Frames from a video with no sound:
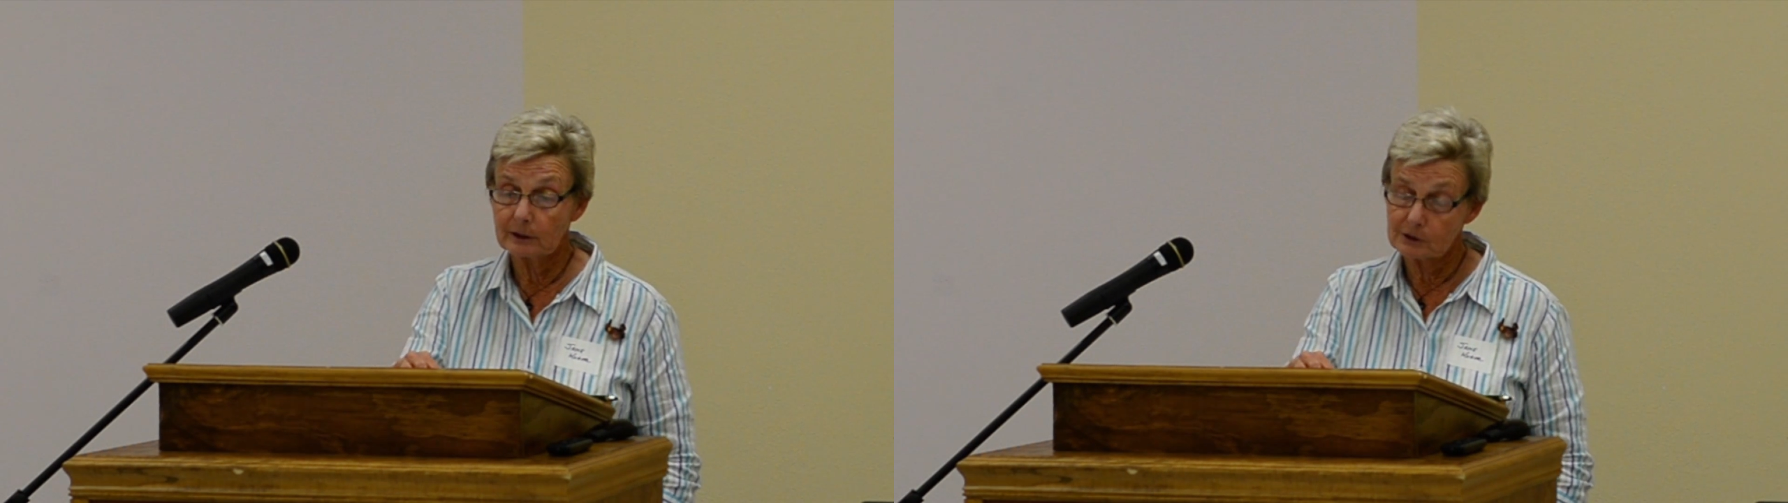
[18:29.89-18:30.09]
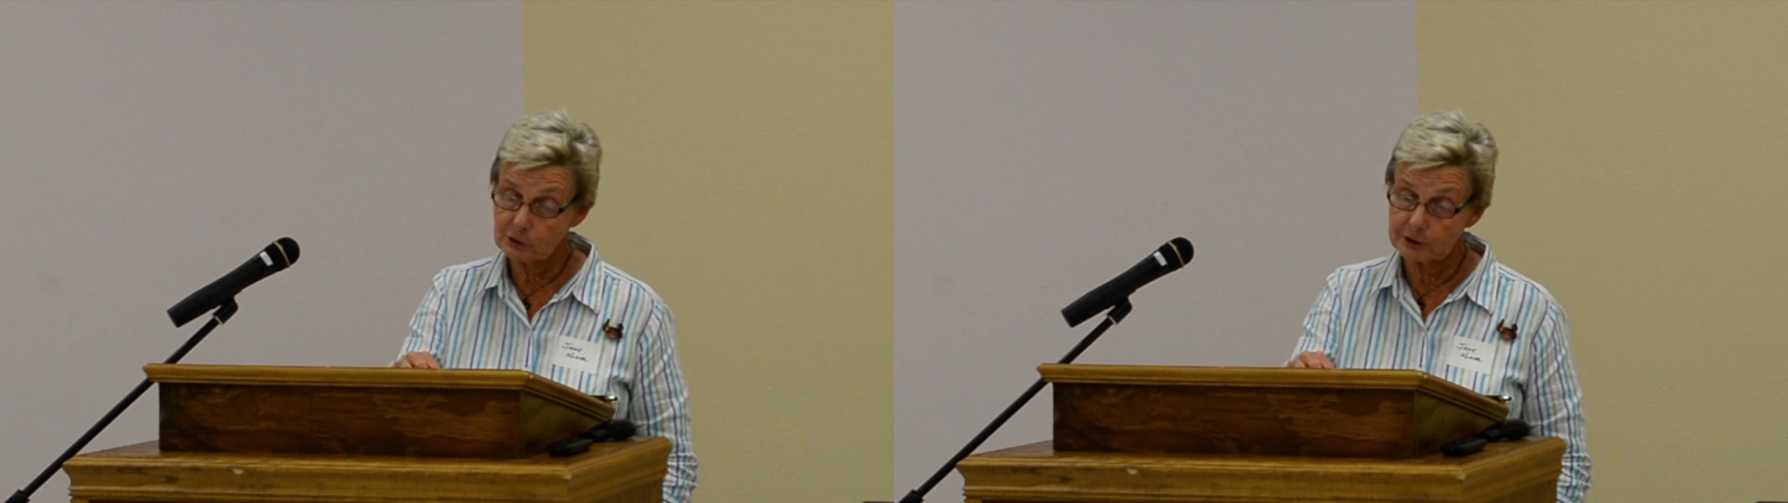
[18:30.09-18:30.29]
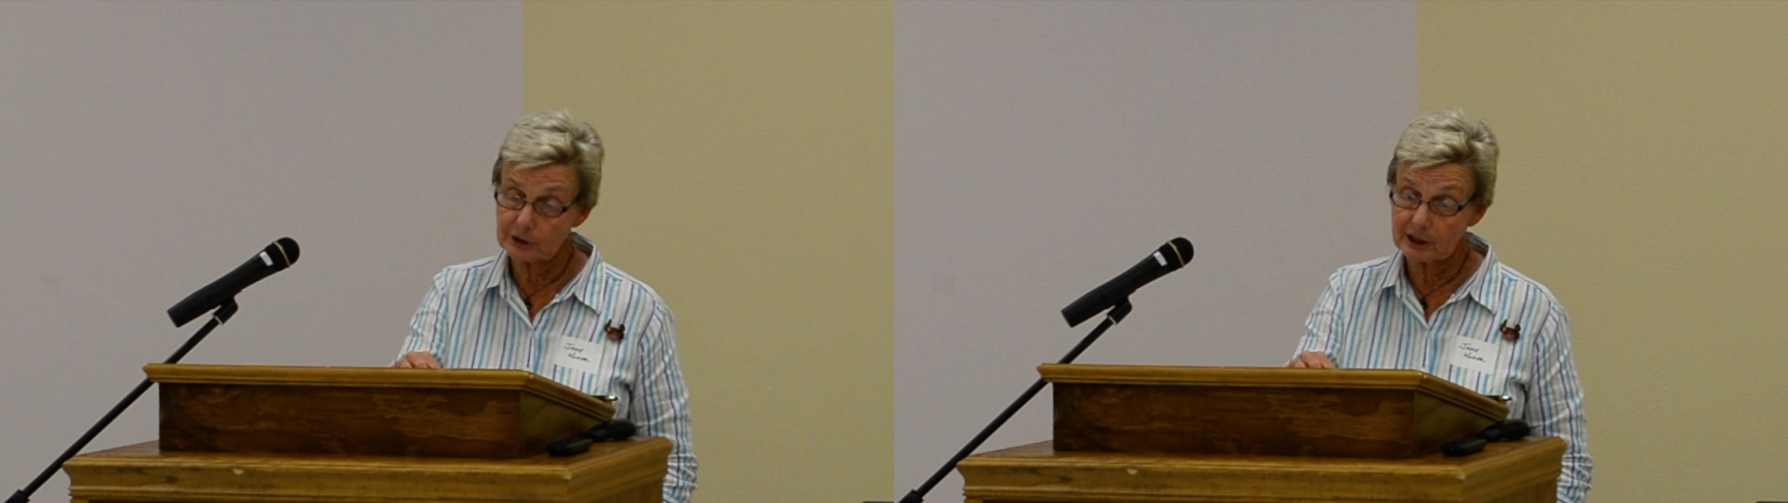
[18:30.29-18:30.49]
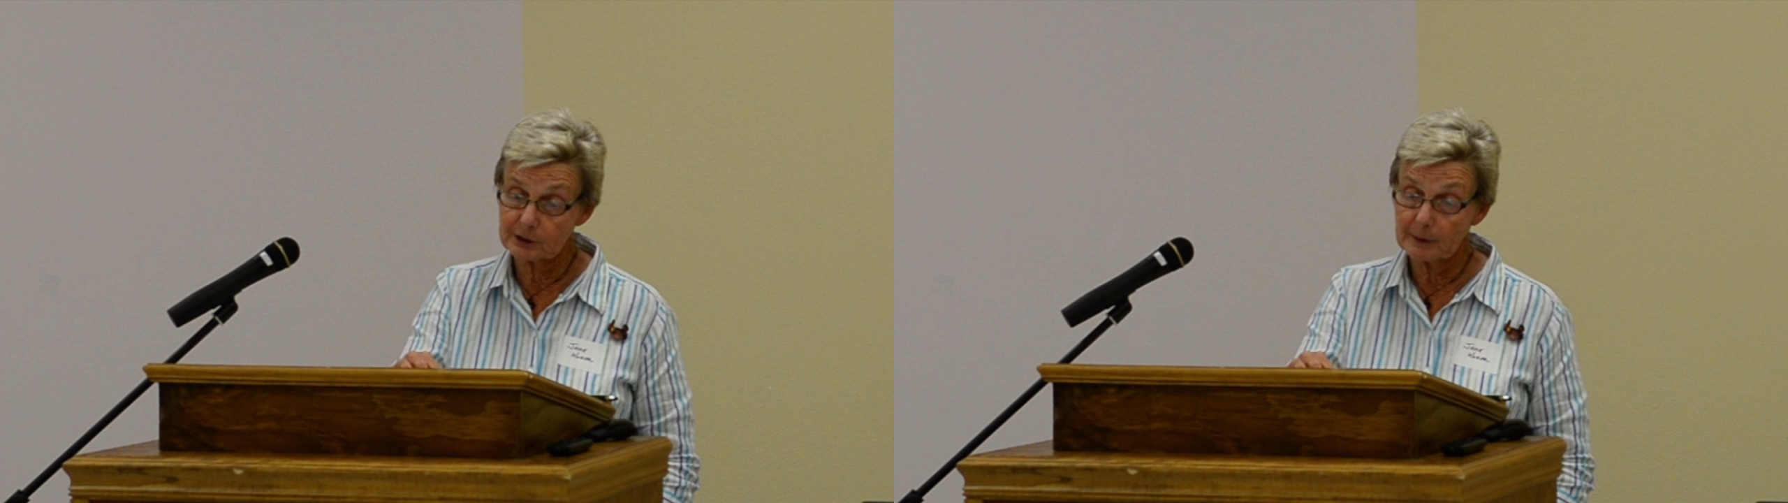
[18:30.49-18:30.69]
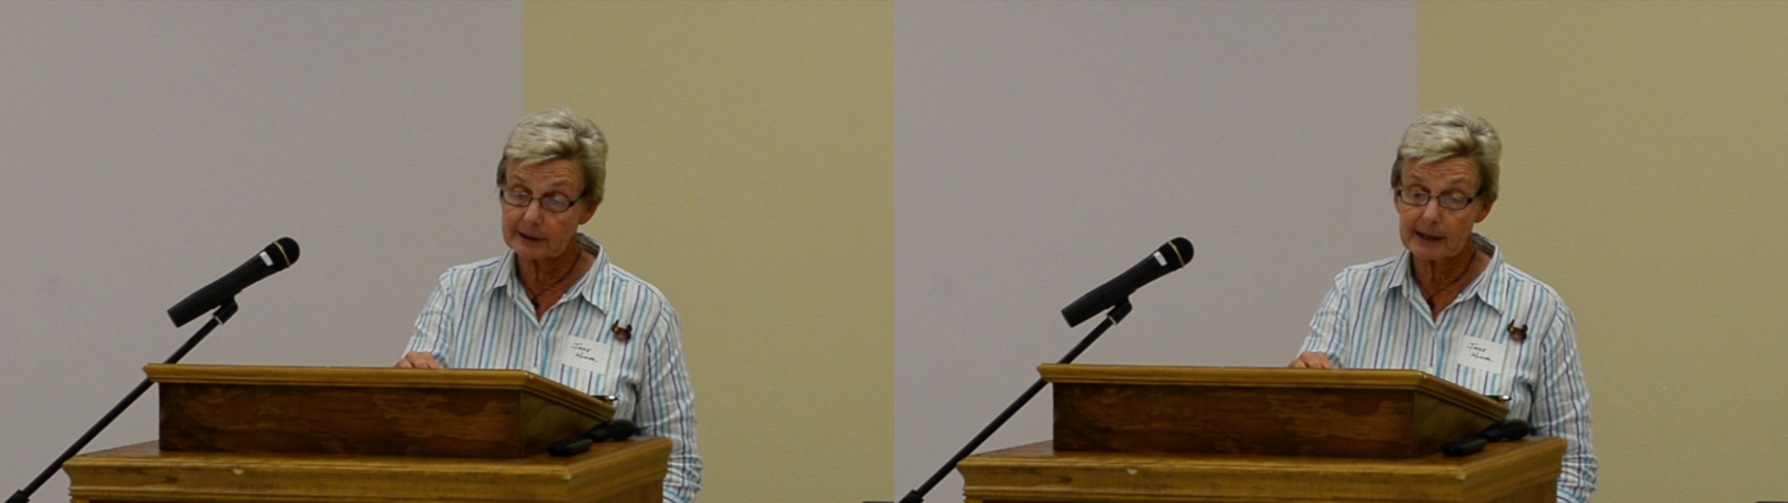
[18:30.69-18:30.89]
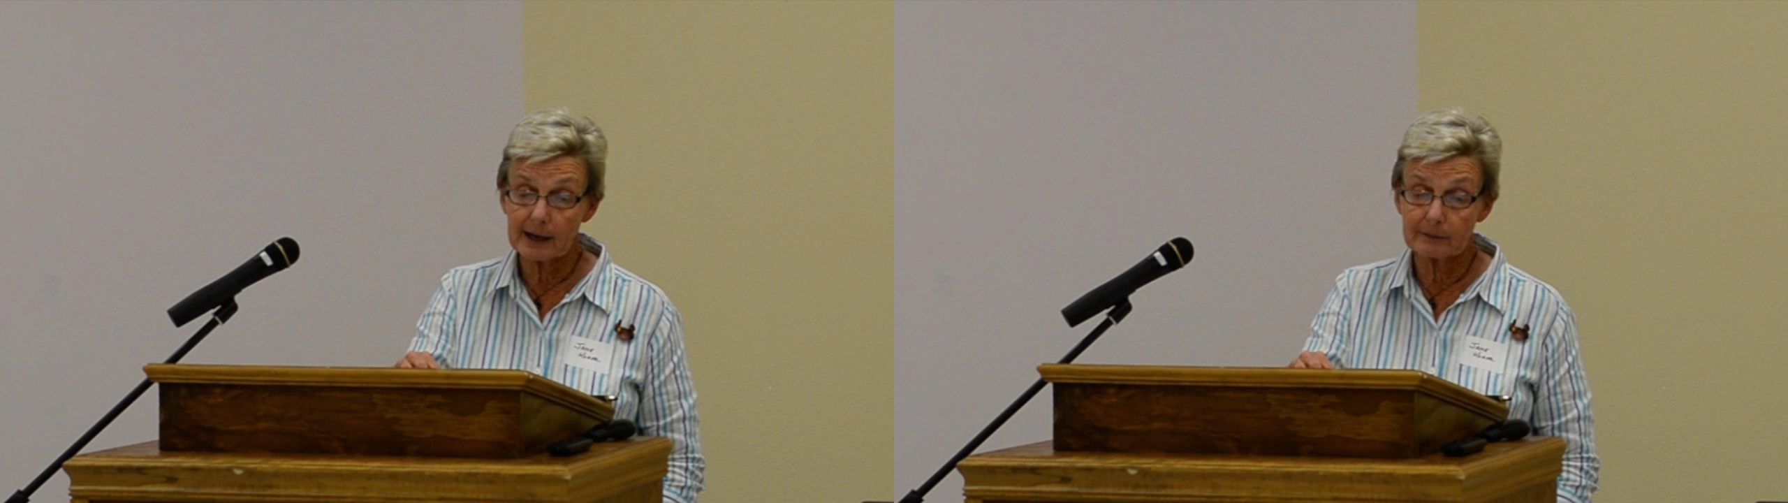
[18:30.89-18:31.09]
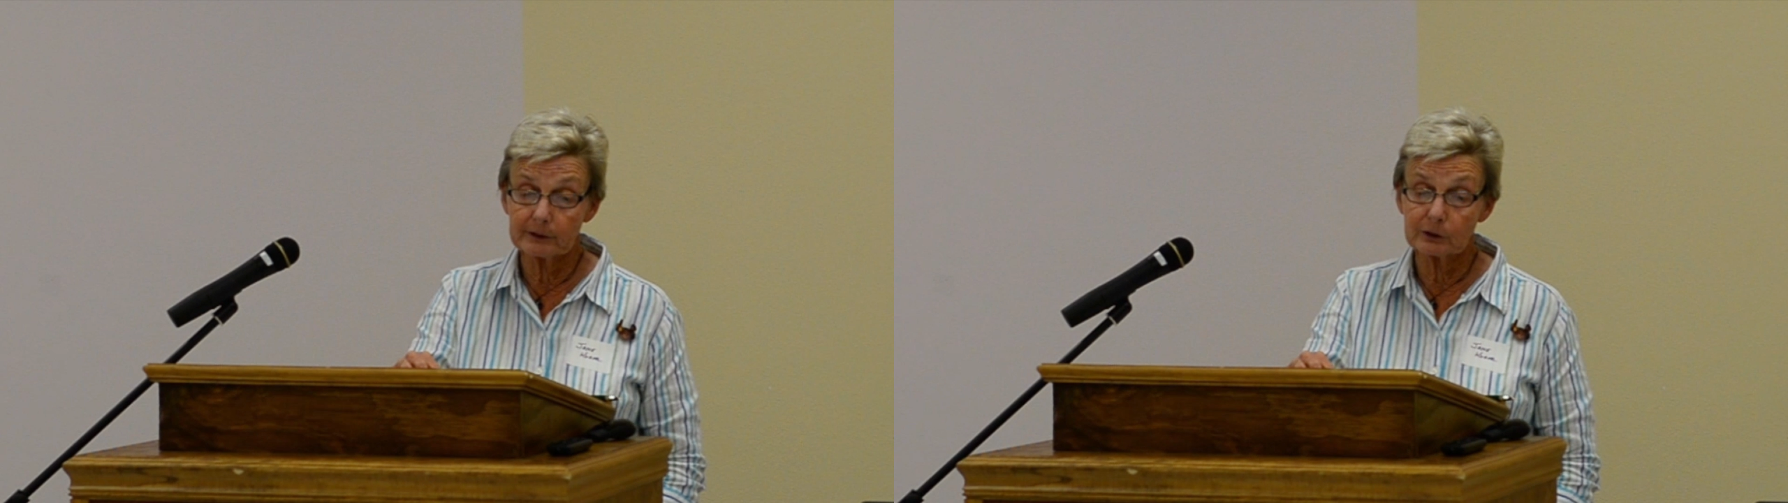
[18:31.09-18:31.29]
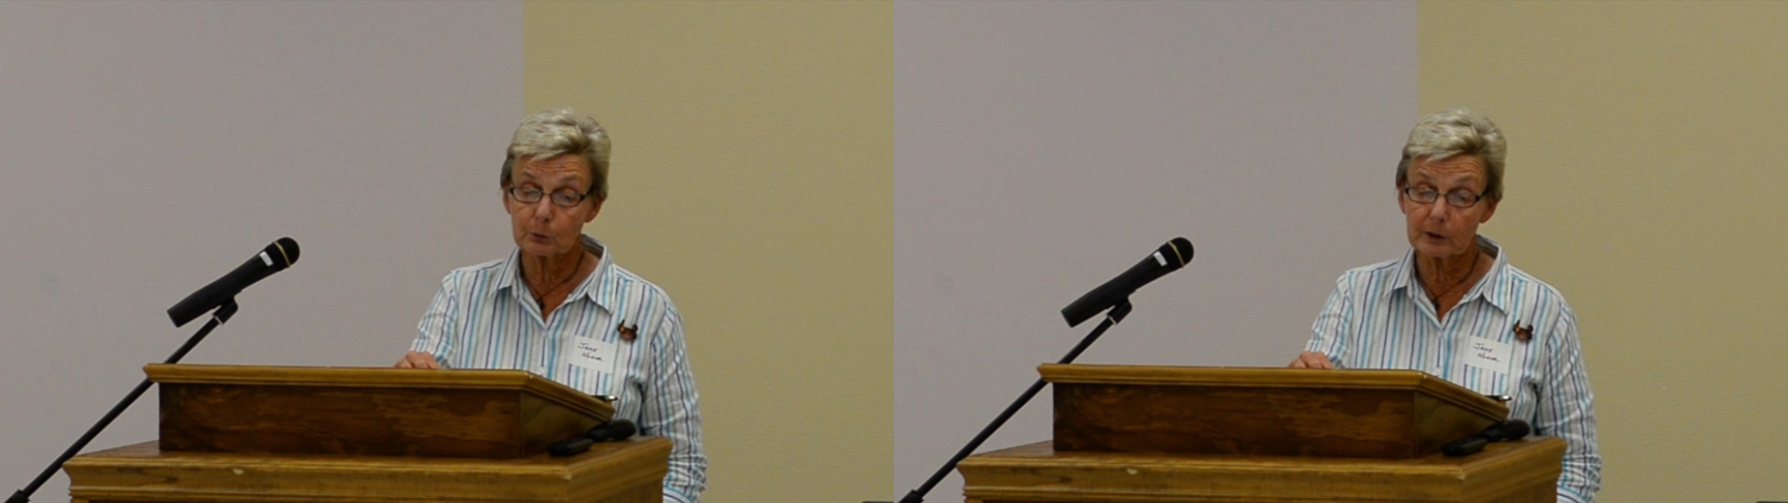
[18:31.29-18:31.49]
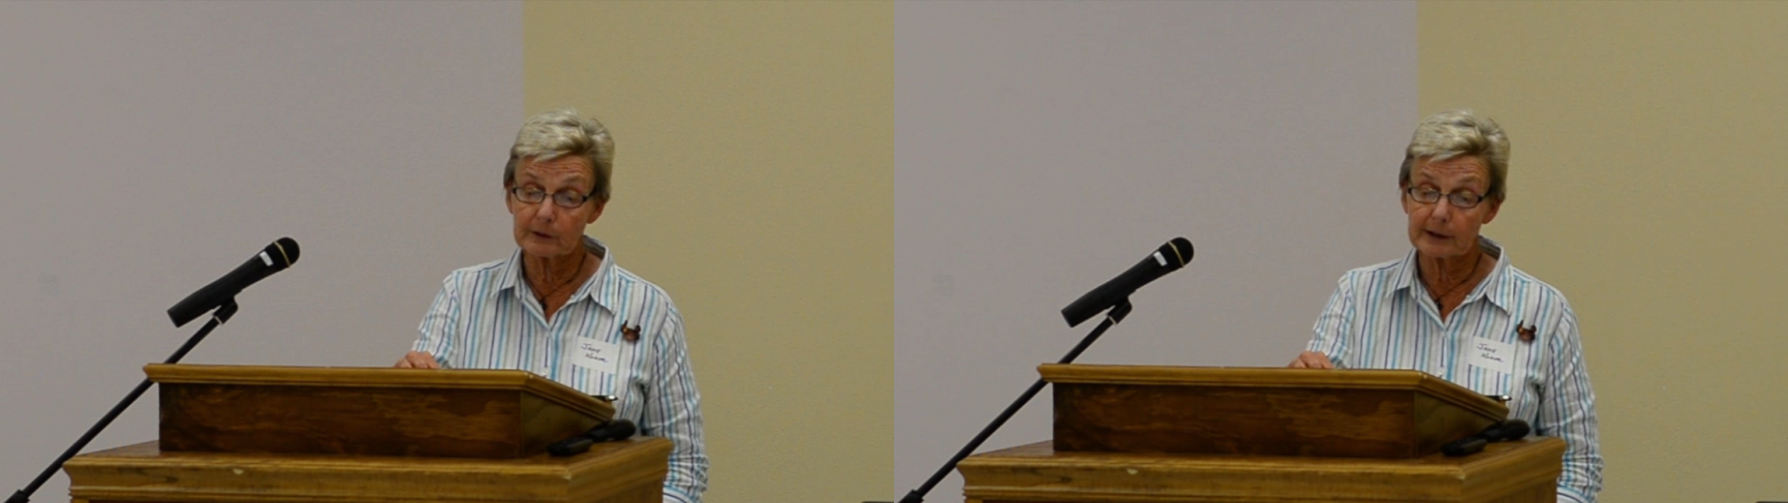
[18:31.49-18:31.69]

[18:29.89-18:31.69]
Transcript: So I changed my calving to where the